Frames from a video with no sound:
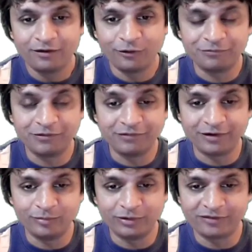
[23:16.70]

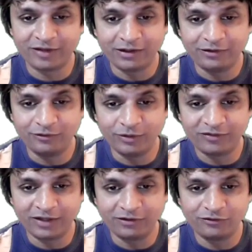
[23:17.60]
variables that need to be
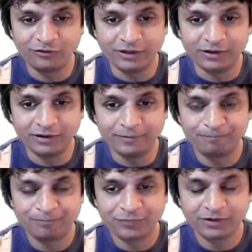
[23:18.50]
sent to the
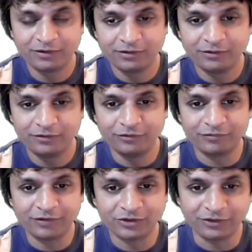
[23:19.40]

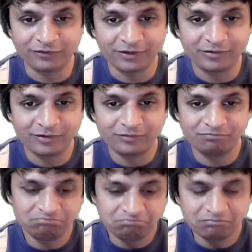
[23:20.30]
function. So
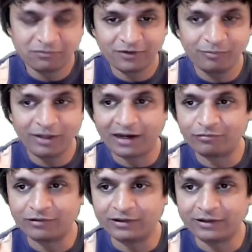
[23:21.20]
it's going to make
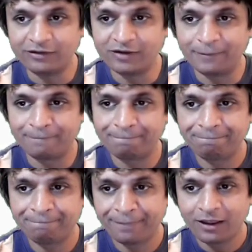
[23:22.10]
life a little easier.
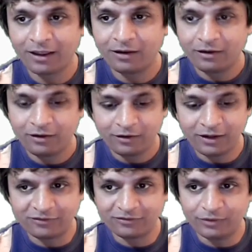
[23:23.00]

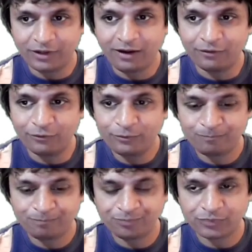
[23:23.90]
Okay, so now
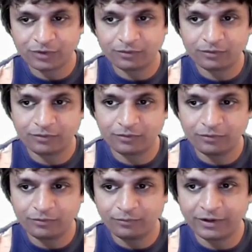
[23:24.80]

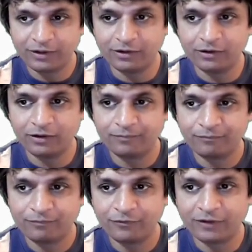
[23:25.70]
we're going to
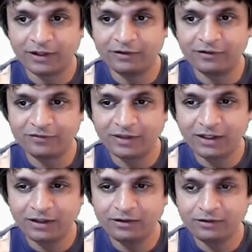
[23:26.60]
run this
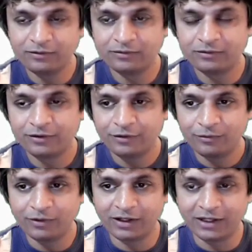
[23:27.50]
thing.
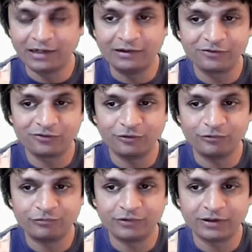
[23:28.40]
We're going to get a list
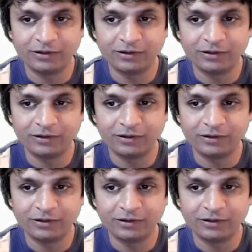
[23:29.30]
of